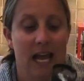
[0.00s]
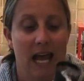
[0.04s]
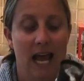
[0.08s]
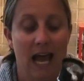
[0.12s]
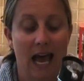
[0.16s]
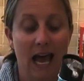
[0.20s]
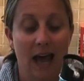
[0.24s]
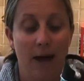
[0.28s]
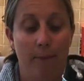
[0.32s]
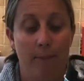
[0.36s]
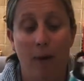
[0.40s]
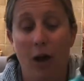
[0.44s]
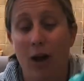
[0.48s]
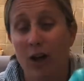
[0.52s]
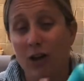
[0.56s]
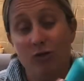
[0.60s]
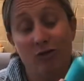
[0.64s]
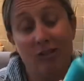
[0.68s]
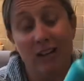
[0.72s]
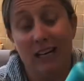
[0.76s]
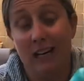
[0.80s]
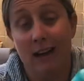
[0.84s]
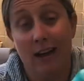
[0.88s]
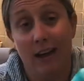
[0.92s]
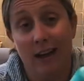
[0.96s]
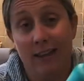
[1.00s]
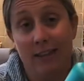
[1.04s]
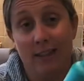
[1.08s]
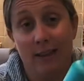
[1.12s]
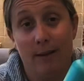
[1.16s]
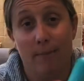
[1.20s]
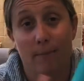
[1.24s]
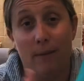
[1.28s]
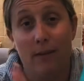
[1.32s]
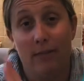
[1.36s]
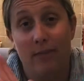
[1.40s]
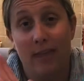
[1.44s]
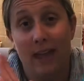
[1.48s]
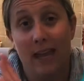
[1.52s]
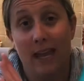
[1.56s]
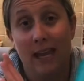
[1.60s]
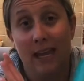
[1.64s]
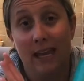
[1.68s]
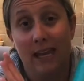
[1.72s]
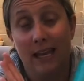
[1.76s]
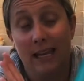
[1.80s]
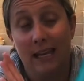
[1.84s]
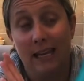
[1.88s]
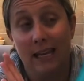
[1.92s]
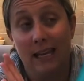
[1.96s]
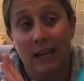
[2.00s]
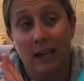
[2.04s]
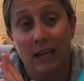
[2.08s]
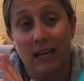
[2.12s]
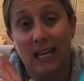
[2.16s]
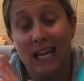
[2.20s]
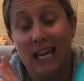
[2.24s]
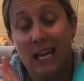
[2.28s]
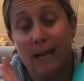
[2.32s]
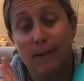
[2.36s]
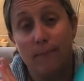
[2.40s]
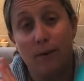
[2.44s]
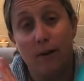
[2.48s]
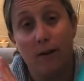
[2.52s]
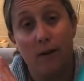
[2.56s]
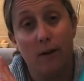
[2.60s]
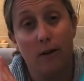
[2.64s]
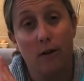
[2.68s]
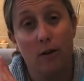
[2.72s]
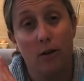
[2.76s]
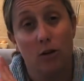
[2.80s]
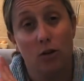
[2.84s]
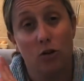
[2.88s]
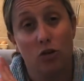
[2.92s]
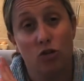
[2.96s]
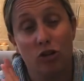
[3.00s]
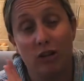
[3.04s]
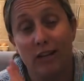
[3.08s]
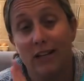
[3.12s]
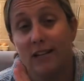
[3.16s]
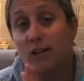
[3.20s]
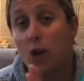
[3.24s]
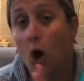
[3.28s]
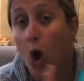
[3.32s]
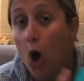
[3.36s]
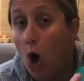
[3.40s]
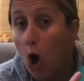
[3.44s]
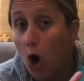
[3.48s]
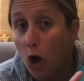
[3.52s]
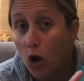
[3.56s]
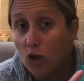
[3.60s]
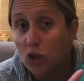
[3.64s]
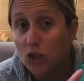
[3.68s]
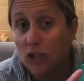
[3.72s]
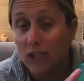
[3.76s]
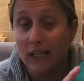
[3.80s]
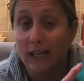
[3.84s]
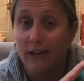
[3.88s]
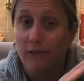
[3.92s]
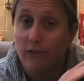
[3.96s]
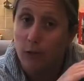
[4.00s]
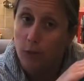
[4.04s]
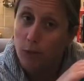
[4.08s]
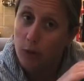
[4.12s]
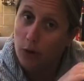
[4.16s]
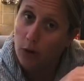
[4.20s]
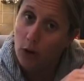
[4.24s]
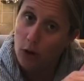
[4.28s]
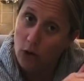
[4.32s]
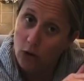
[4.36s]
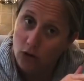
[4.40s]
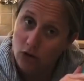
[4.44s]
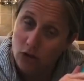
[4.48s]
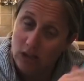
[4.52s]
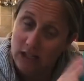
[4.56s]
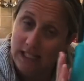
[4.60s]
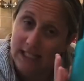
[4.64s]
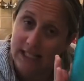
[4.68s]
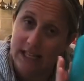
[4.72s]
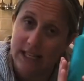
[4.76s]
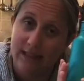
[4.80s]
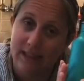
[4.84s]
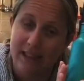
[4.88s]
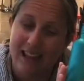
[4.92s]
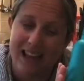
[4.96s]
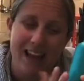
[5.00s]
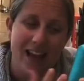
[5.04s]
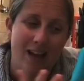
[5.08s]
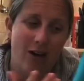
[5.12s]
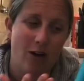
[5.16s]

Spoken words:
I'd really like them. They keep drinks hot if you want hot drinks in there.